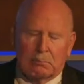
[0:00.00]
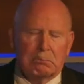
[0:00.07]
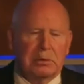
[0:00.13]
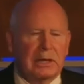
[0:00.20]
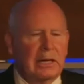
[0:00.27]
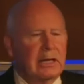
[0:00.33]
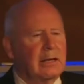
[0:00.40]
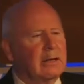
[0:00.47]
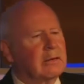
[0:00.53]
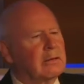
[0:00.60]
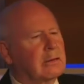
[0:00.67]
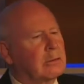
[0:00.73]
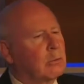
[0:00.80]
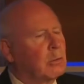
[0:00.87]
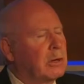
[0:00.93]
But
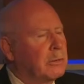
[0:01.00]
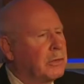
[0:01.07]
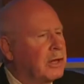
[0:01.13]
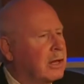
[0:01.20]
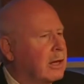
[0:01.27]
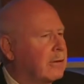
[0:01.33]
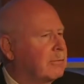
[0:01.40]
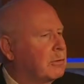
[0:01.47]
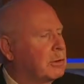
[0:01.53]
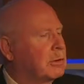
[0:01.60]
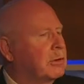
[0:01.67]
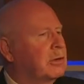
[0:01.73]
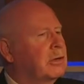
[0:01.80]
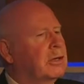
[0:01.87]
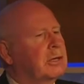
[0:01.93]
the one thing I've
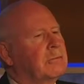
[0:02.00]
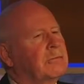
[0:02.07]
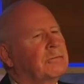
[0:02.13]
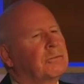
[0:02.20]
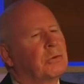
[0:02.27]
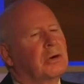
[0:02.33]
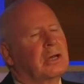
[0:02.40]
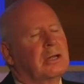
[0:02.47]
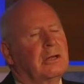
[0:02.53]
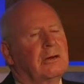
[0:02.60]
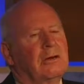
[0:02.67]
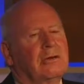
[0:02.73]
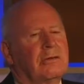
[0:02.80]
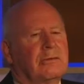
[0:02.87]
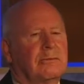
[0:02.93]
learned in 40
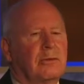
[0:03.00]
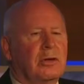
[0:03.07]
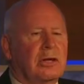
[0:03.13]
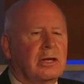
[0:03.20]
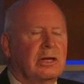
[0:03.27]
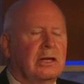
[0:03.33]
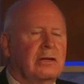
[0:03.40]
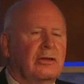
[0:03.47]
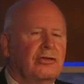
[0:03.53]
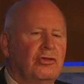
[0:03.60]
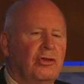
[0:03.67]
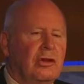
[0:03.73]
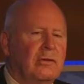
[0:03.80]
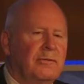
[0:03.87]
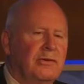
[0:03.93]
years of looking at the
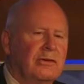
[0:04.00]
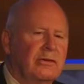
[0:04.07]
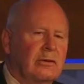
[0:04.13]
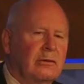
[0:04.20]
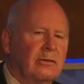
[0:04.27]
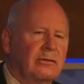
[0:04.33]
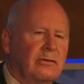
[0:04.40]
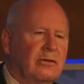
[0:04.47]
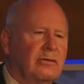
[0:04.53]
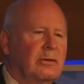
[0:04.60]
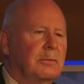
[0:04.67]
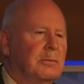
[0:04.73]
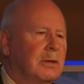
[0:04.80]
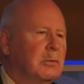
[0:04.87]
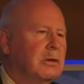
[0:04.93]
geophysical
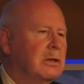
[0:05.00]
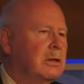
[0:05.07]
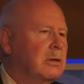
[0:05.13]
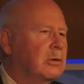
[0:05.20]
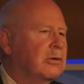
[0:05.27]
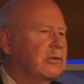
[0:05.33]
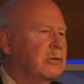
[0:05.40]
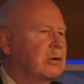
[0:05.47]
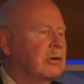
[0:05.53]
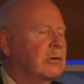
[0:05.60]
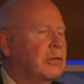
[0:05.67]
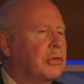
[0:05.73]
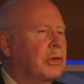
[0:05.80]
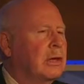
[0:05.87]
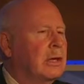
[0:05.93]
system that we know as
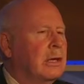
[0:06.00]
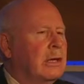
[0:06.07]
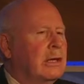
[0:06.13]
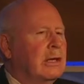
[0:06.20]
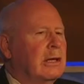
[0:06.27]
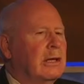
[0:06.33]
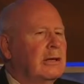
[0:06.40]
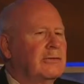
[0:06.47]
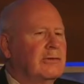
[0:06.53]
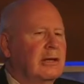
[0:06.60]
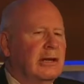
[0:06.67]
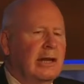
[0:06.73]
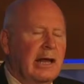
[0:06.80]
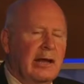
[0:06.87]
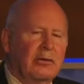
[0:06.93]
Earth is
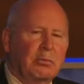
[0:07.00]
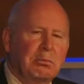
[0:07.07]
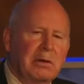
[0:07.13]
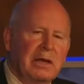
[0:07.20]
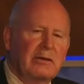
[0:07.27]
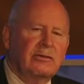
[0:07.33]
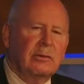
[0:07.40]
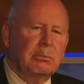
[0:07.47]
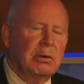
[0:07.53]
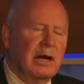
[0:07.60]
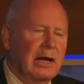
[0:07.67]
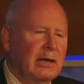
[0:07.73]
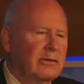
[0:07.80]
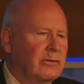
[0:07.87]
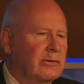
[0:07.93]
that it has big
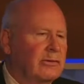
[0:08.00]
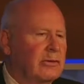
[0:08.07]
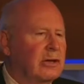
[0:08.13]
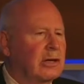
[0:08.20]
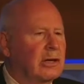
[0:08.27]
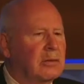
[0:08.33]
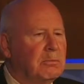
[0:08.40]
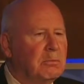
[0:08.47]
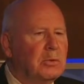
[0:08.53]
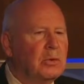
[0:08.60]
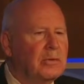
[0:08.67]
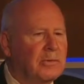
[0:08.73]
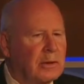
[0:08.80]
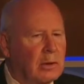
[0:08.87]
surprises and it can move